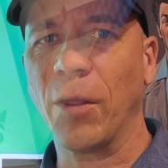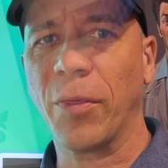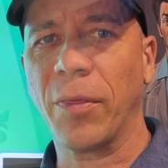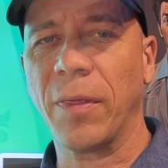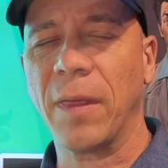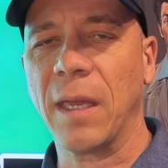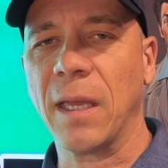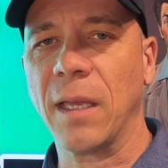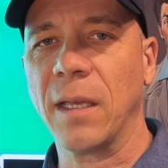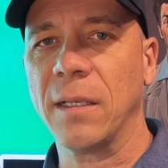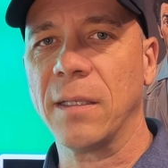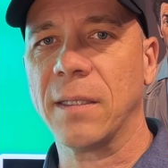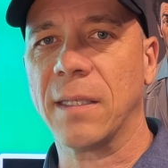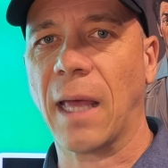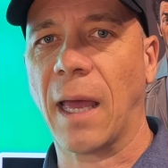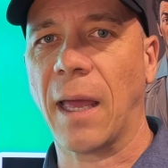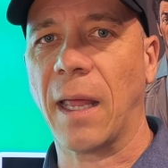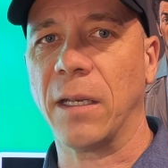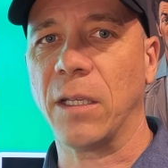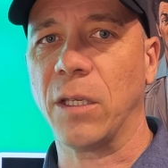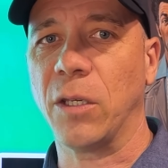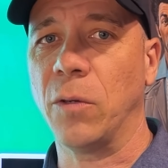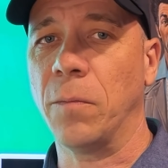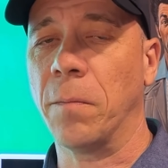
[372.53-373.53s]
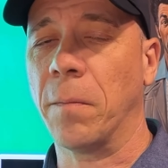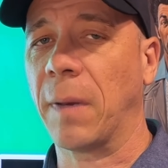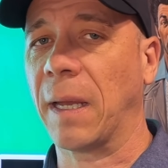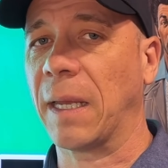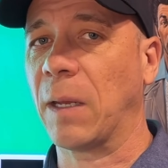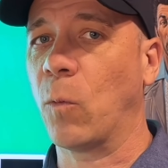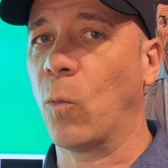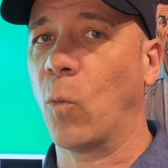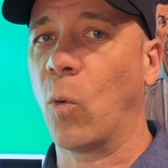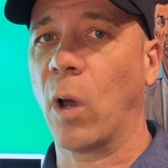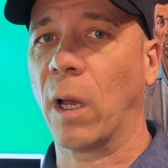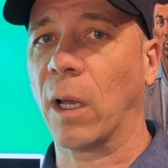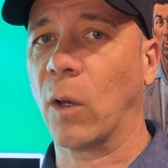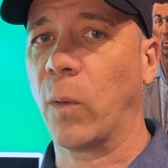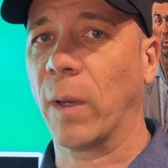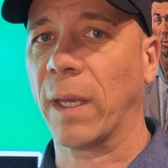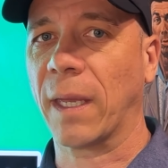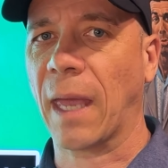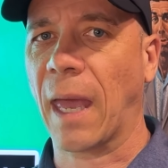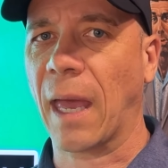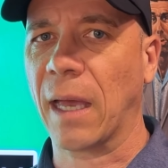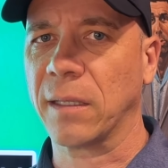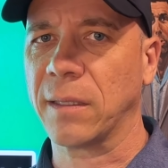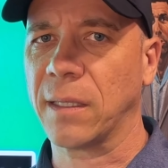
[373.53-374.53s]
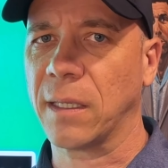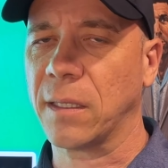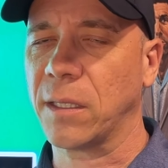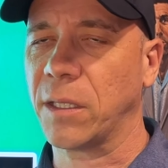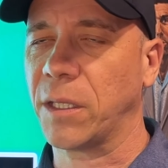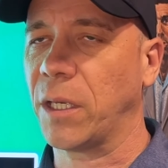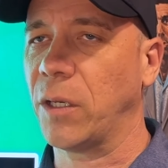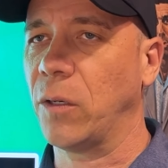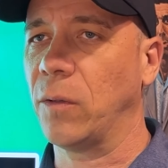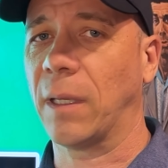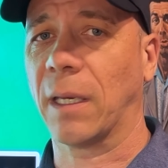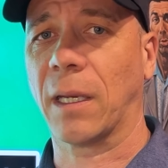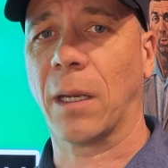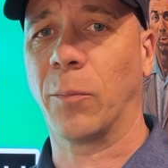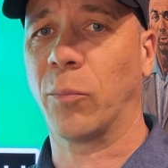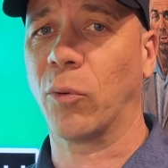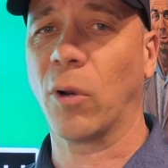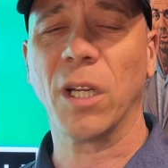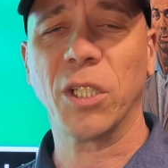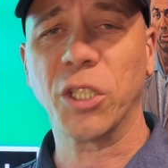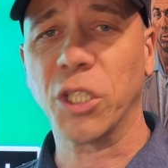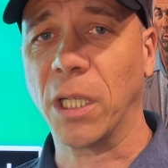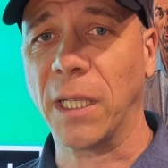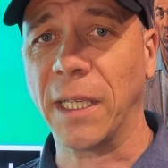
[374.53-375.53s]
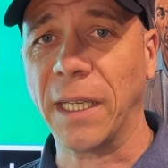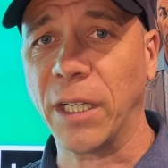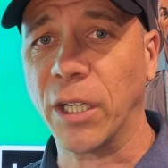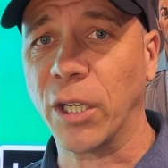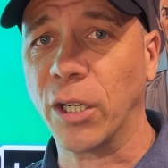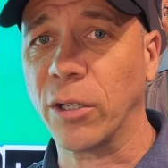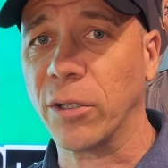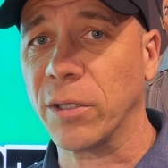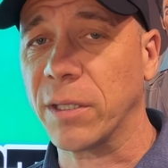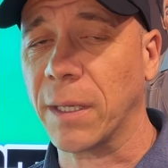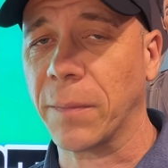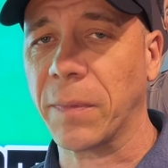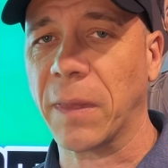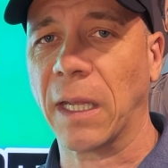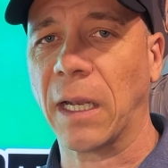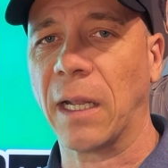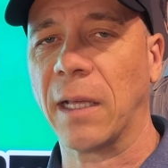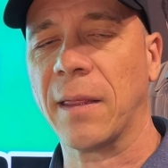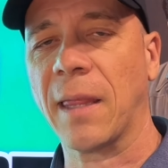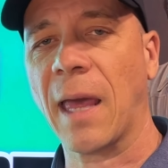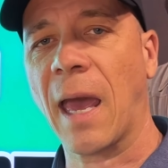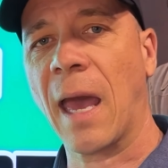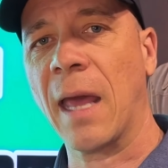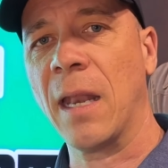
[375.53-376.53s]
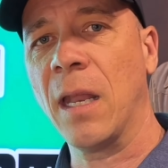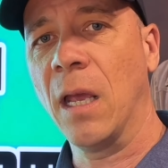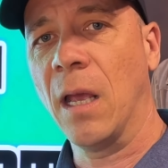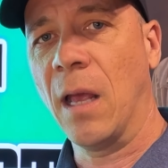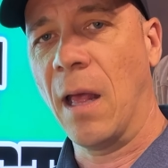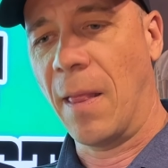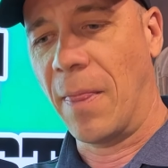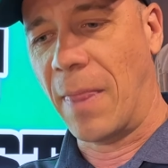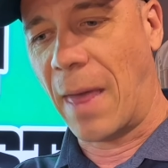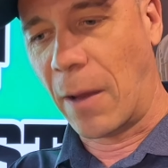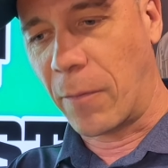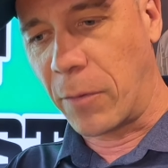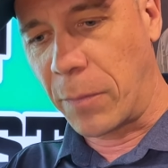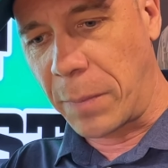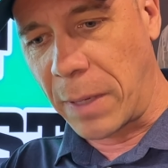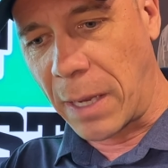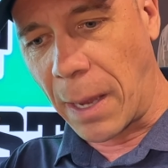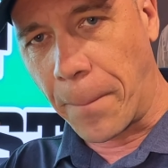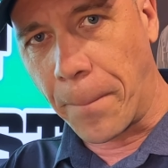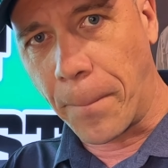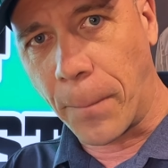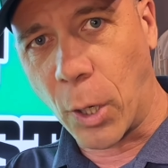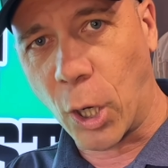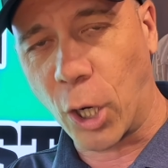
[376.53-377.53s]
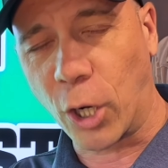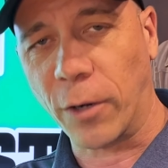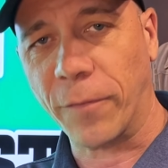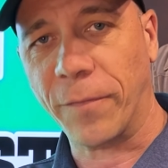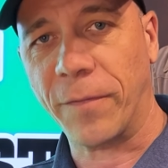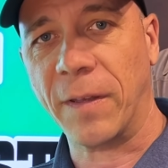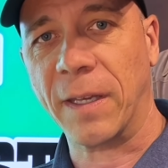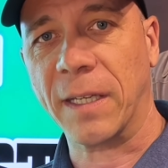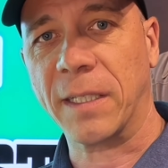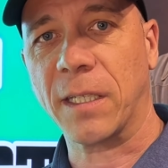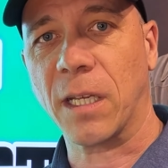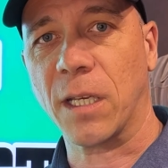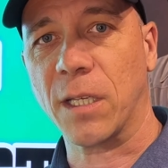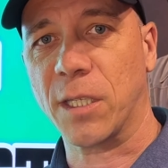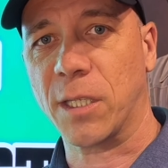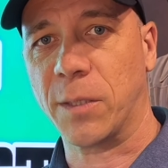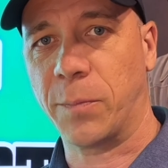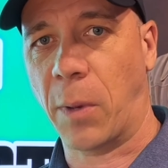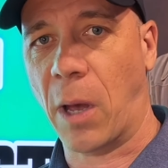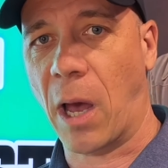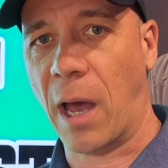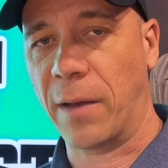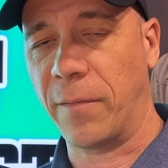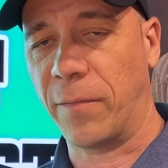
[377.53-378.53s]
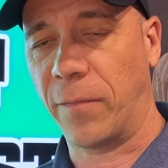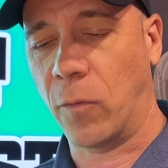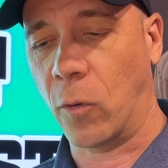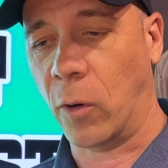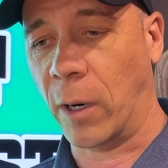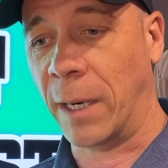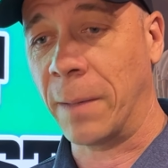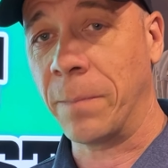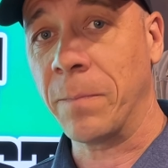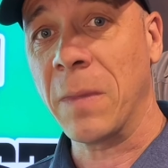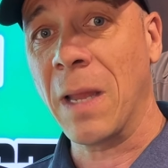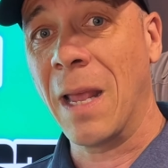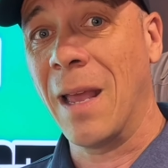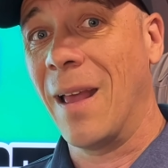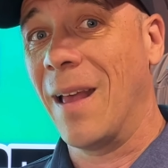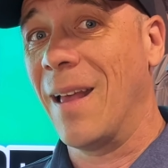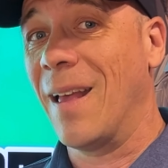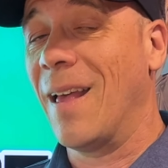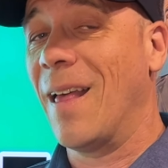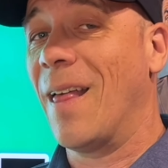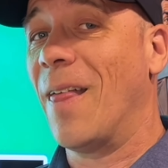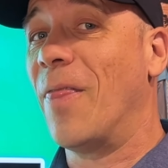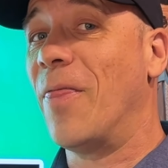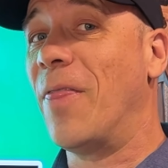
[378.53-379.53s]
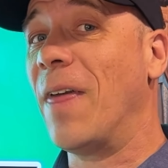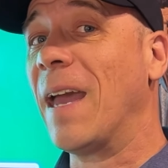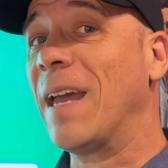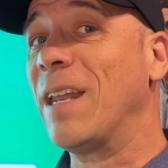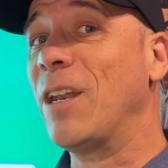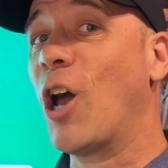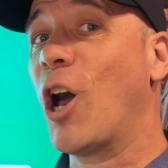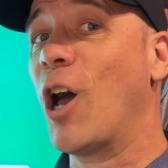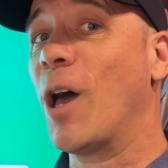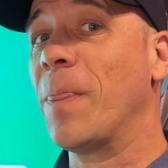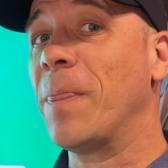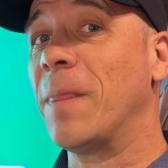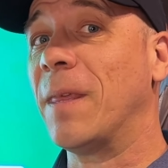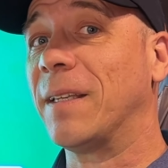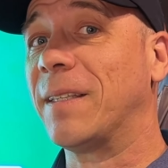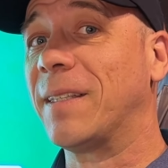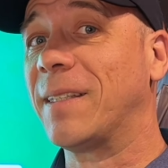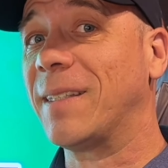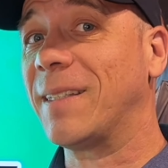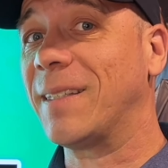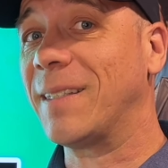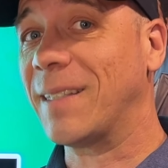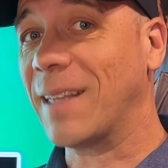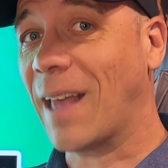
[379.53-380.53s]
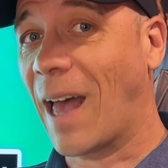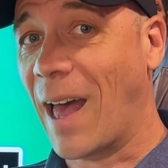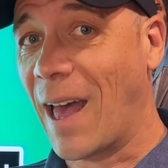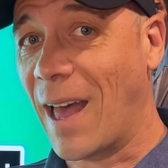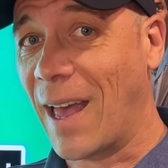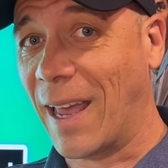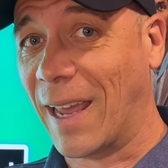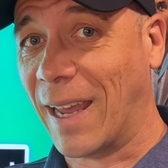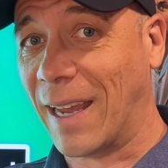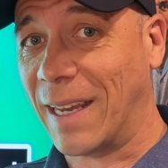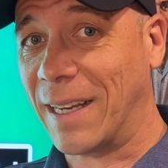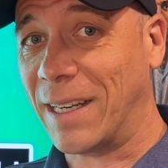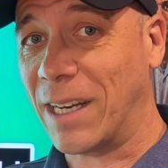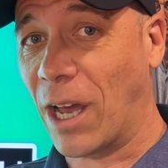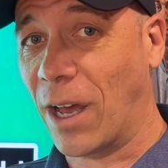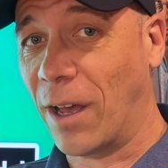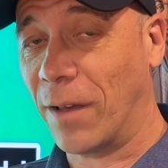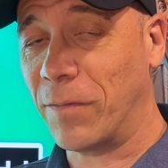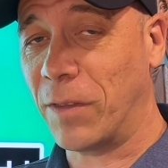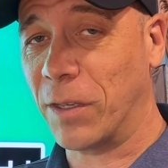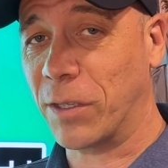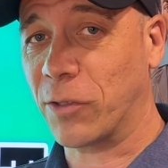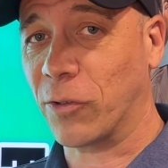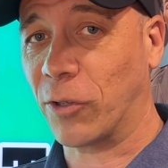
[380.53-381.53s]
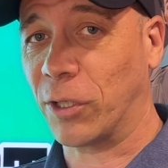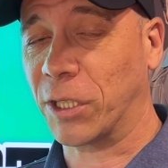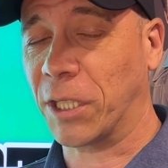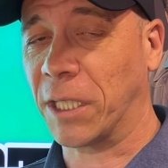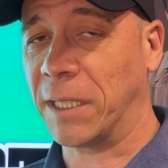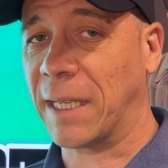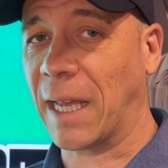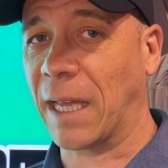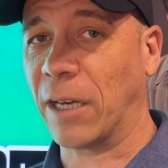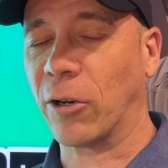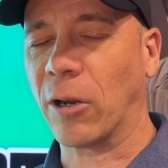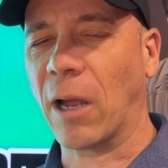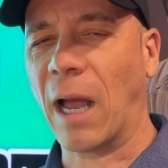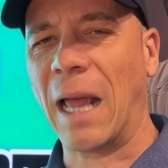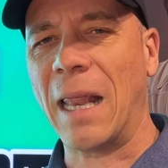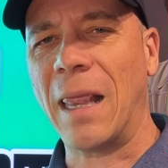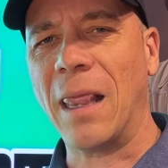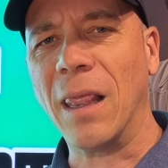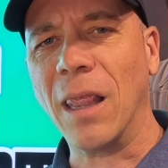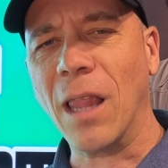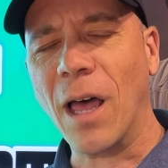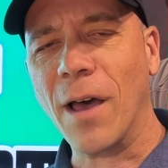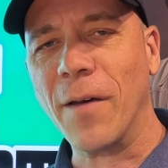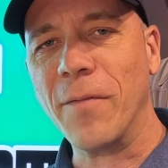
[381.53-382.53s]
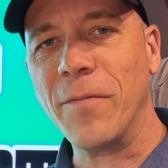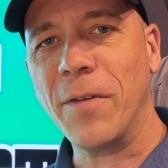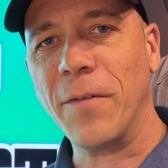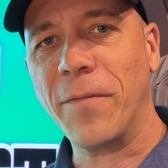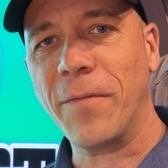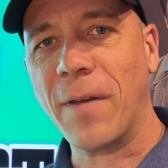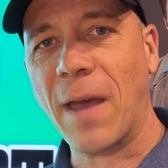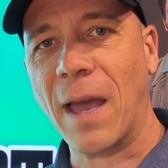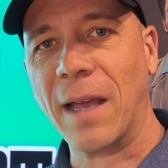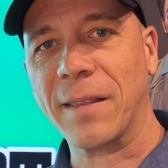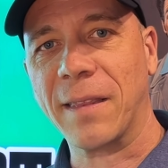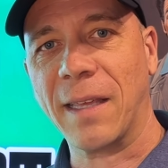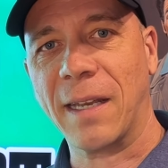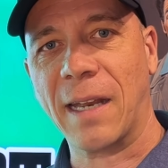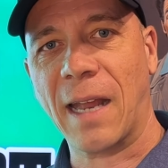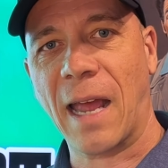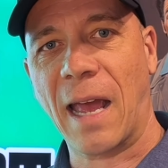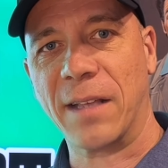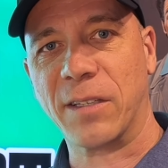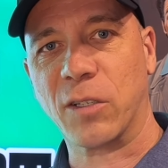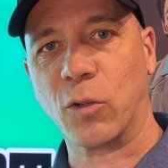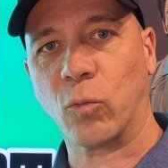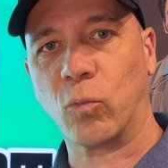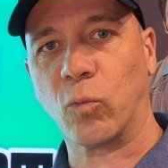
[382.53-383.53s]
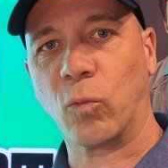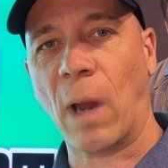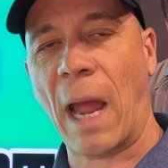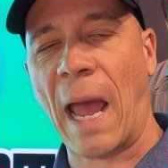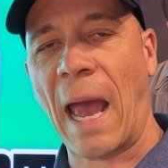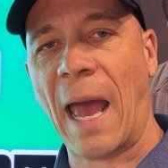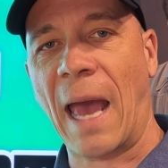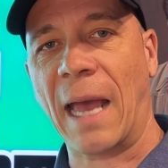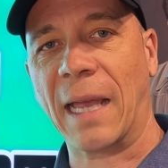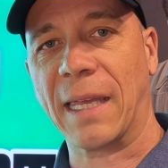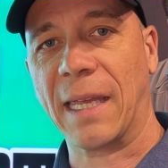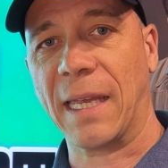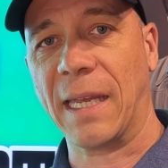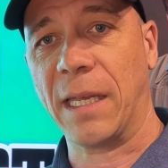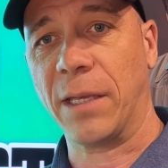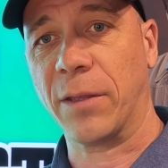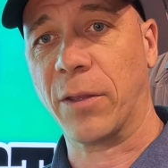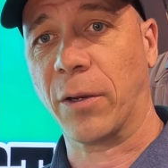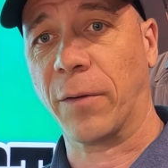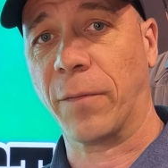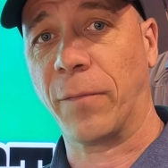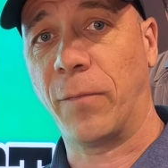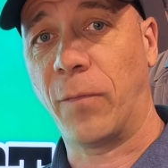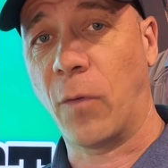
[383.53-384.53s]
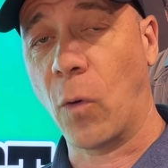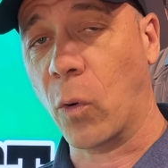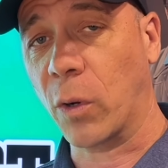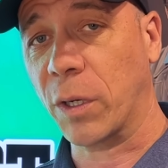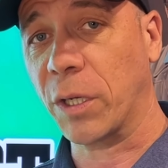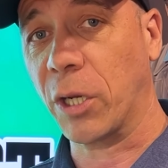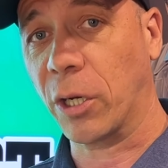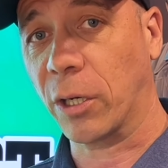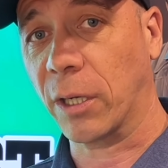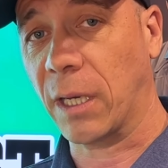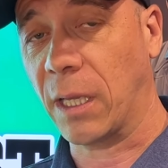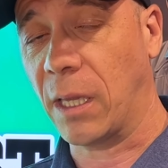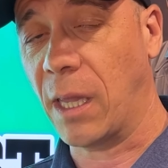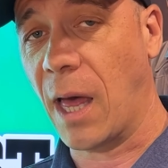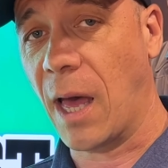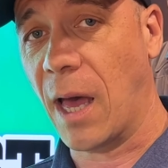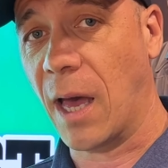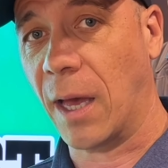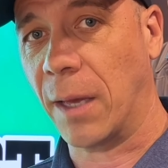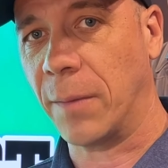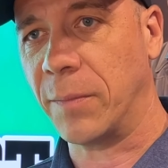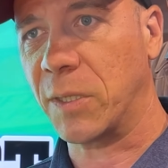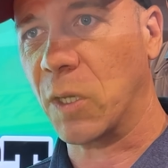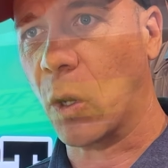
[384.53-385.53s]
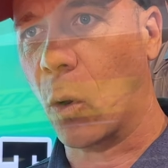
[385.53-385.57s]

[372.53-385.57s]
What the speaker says: things that you might want quick access to, like a brush cleaner or something like that. That would be a perfect spot for it. Then on the side of the storage container, I love the fact that it has a rack either for your clubs